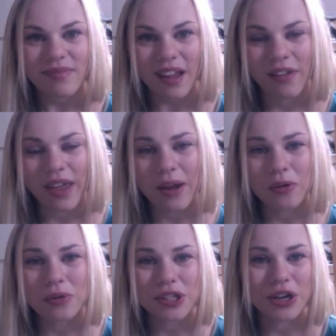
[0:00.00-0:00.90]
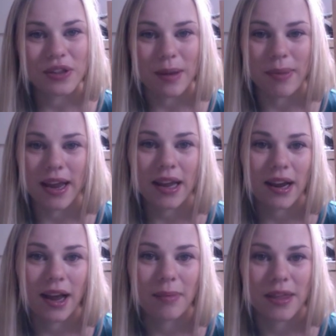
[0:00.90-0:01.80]
And they all do, they pick it
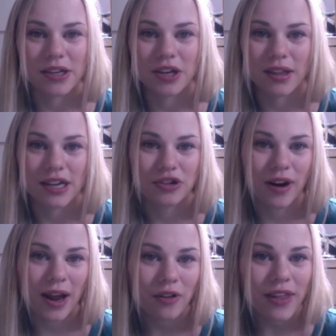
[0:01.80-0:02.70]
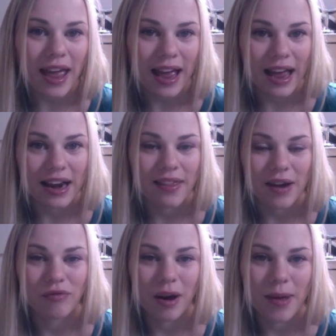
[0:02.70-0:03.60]
up, they try it on their hand,
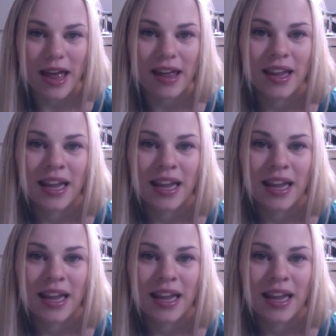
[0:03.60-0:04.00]
they rub it,